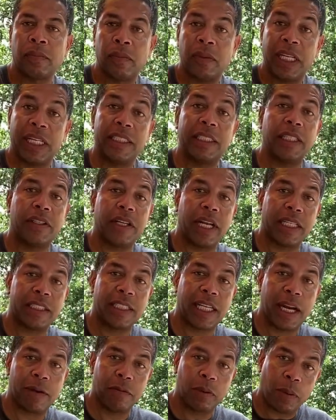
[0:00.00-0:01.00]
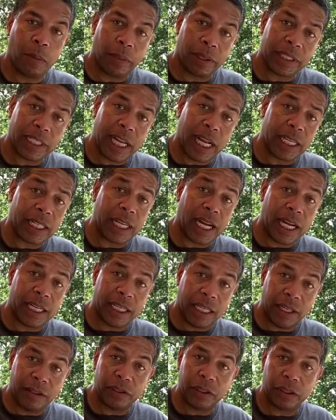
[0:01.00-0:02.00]
Until next time, remember, God
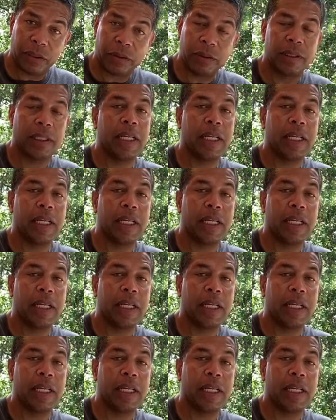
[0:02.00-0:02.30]
loves you.